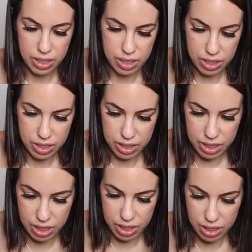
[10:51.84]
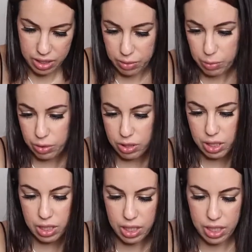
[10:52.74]
Let's see. The roots
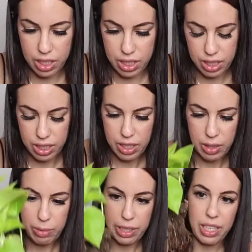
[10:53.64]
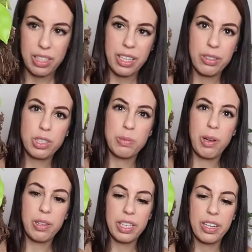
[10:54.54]
look good, but yeah, look how
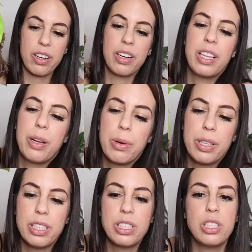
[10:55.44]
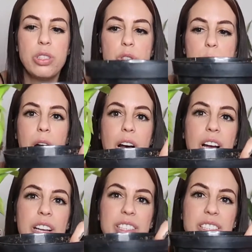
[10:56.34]
small they are and they were in this huge
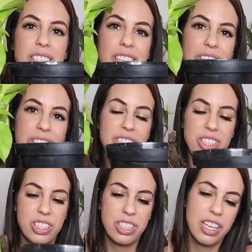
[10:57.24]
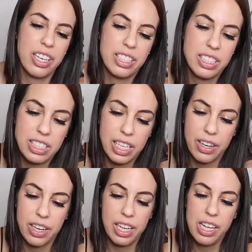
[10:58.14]
pot. So it's just
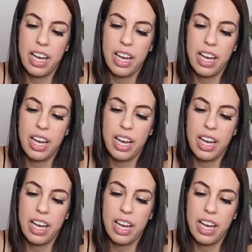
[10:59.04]
unnecessary.